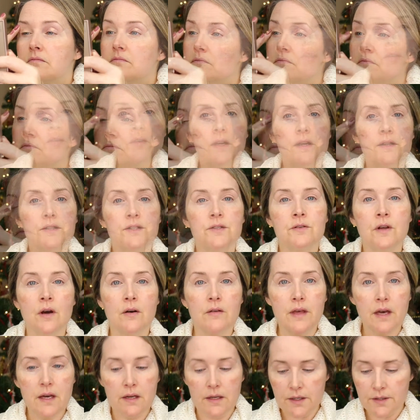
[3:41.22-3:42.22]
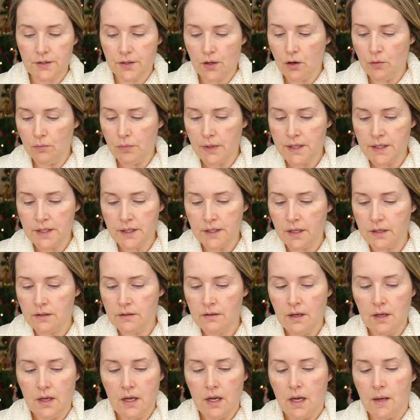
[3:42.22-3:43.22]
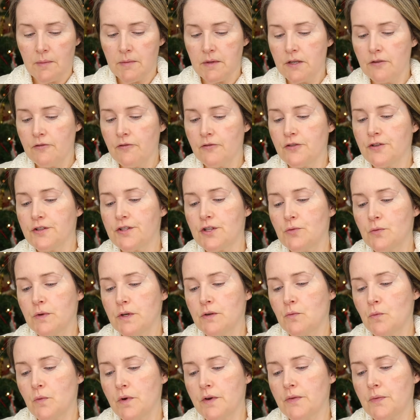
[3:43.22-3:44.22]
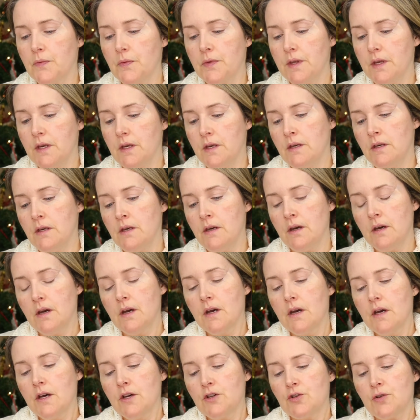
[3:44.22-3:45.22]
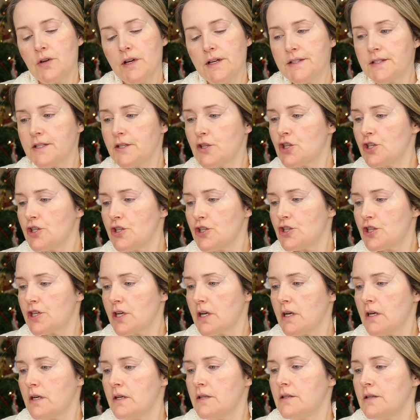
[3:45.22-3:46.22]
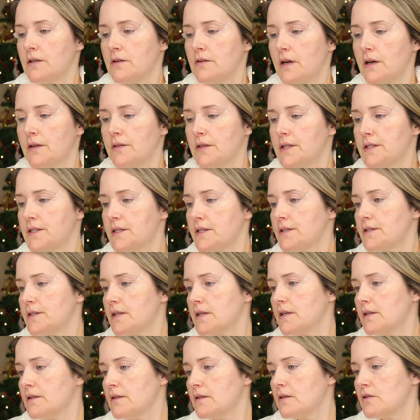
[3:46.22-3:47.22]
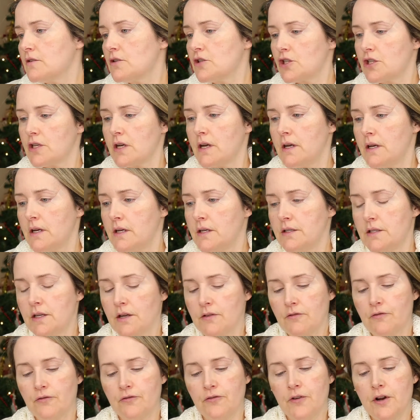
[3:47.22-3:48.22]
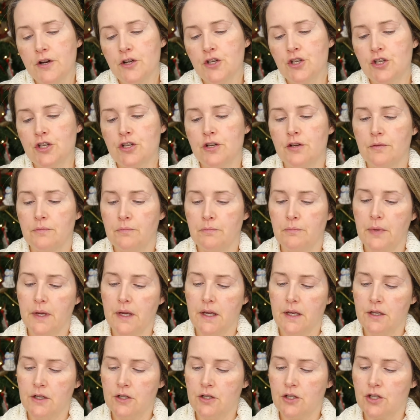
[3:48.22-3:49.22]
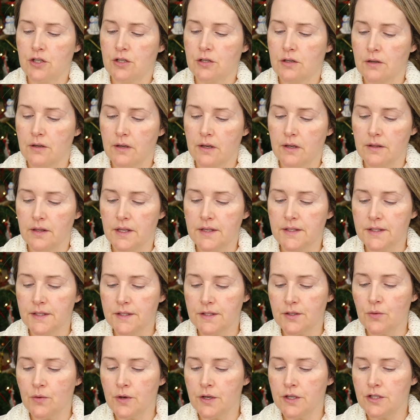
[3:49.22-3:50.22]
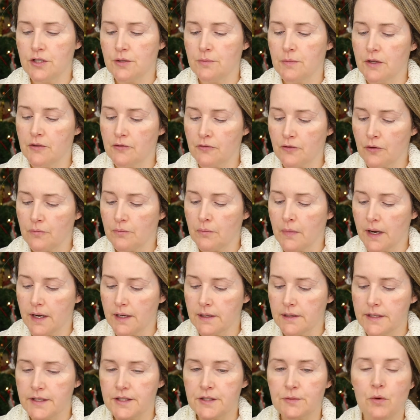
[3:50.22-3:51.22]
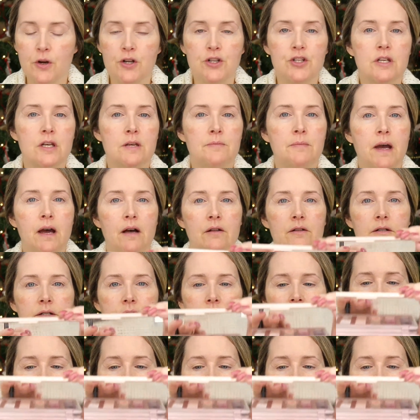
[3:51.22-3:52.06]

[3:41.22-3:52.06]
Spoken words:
Okay, so now that is all blended in. I'm gonna first go in with the transition shade, and this is in the shade Fresh Beige, and this is going to be from my Lise Watier palette.